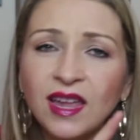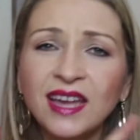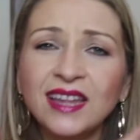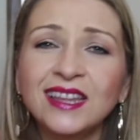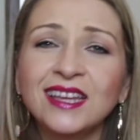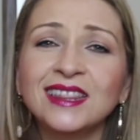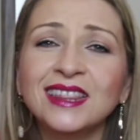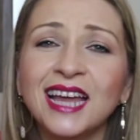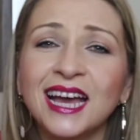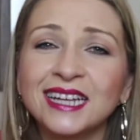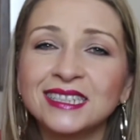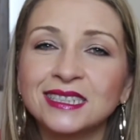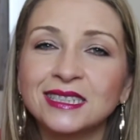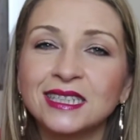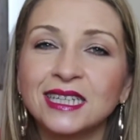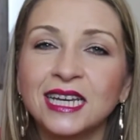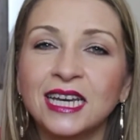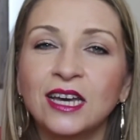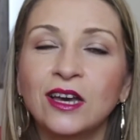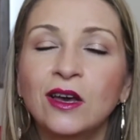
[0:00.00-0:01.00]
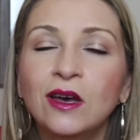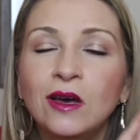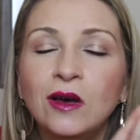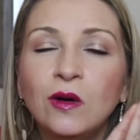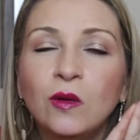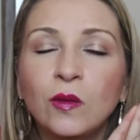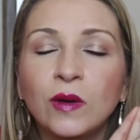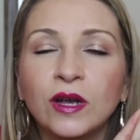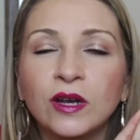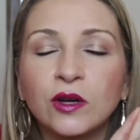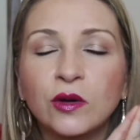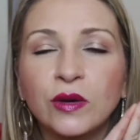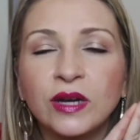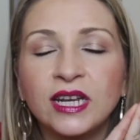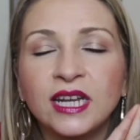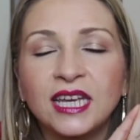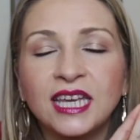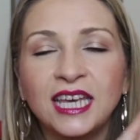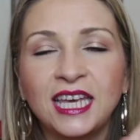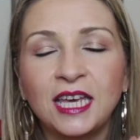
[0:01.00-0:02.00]
And then lastly, we are
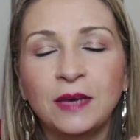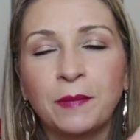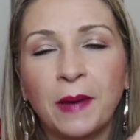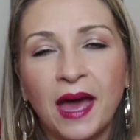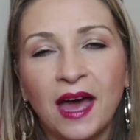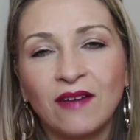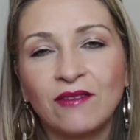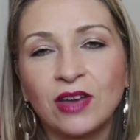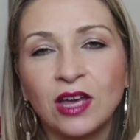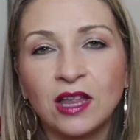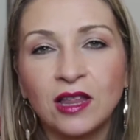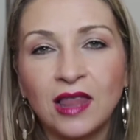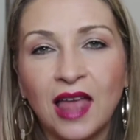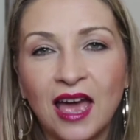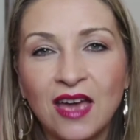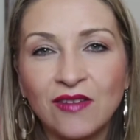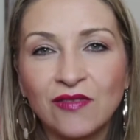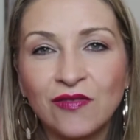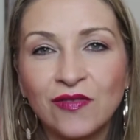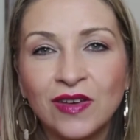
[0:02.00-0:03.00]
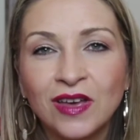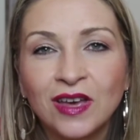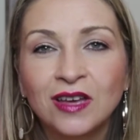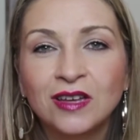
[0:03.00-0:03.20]
going to keep having a life.